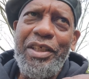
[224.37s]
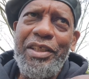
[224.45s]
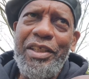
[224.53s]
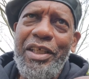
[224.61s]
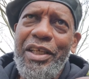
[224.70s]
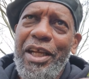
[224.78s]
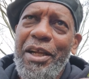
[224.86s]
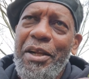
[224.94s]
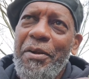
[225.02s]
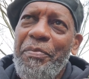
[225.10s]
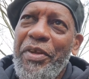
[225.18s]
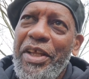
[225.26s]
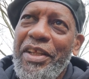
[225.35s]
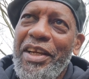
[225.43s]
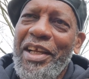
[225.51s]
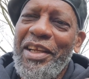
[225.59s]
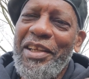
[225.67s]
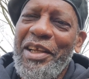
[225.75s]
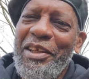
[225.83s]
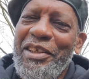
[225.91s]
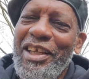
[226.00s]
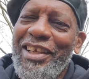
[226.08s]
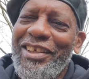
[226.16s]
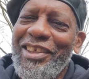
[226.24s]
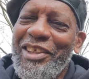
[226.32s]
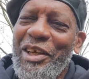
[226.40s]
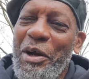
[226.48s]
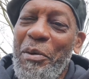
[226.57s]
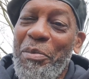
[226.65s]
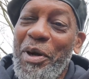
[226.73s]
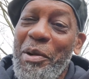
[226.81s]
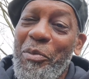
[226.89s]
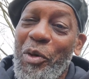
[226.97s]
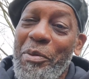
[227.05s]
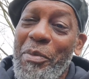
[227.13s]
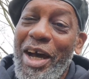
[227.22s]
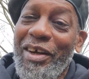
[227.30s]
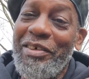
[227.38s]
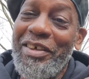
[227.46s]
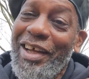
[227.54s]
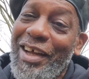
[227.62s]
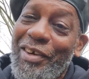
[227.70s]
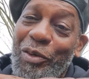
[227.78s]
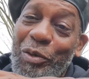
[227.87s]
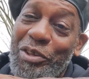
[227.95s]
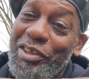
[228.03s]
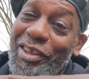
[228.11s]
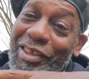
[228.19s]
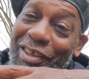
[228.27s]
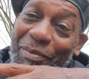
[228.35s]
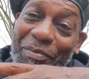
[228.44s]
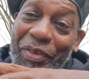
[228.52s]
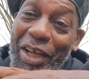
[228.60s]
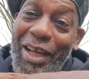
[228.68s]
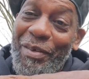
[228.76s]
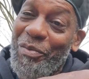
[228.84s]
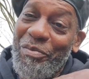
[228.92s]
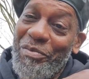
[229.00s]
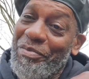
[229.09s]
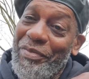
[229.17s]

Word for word: He's in there, and then they, they then they list a, a, Playboy model. I don't know who she is. I